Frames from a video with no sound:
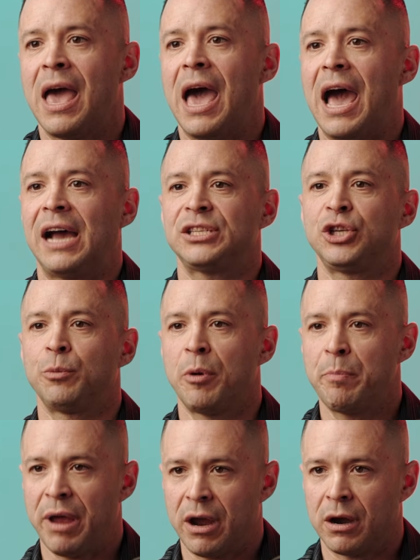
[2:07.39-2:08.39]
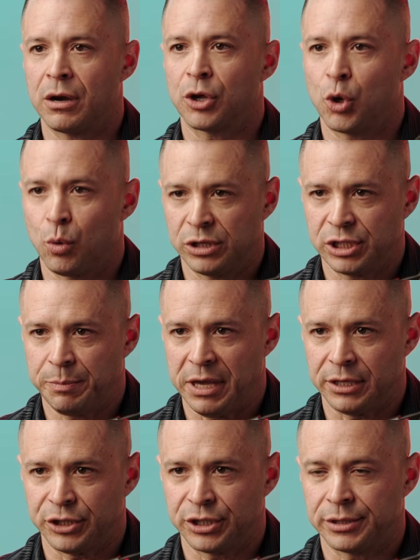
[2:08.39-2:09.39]
as you prepare your
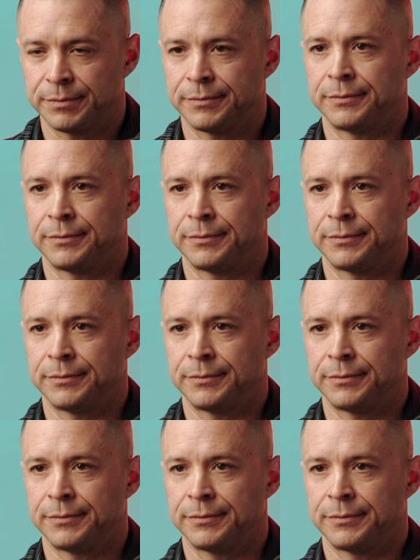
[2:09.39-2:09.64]
speech.